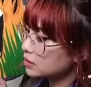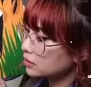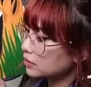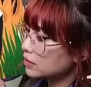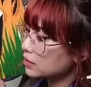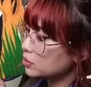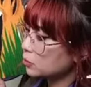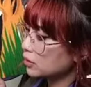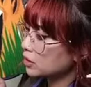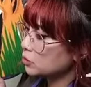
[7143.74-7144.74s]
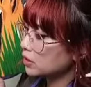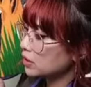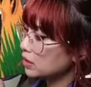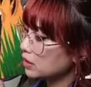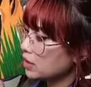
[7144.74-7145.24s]
it's
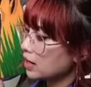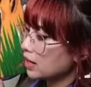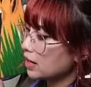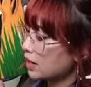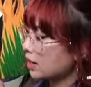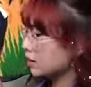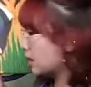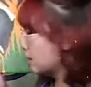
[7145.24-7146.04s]
2020, and I'm